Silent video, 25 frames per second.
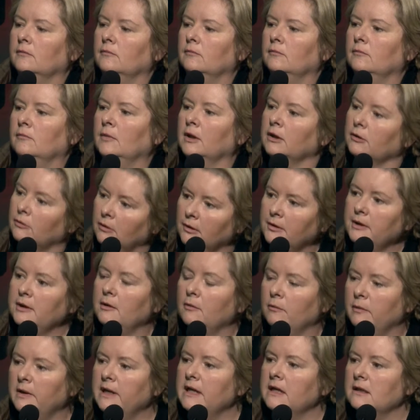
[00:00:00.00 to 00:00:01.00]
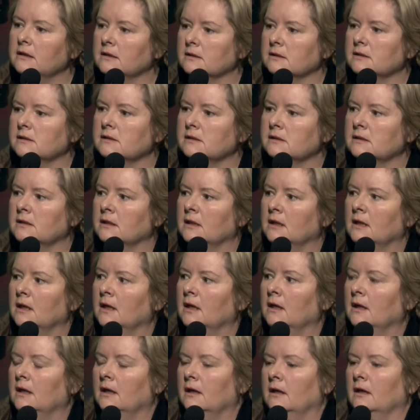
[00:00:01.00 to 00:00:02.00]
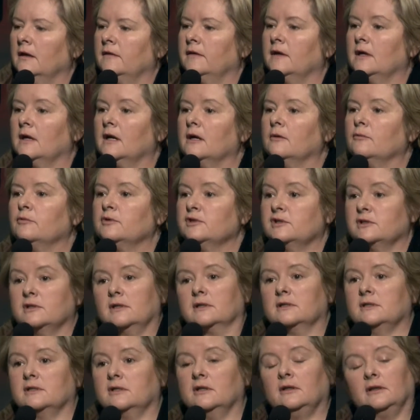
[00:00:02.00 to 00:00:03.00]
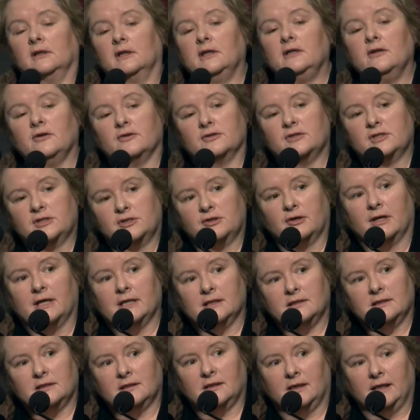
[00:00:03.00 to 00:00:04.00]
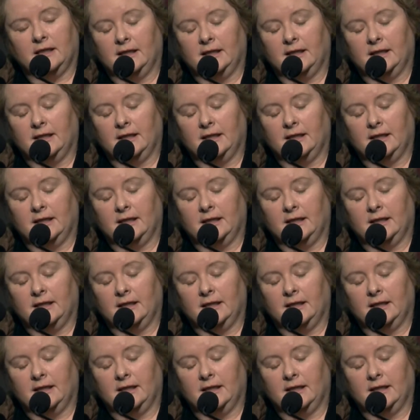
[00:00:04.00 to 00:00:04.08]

my growing awareness that I was certainly not straight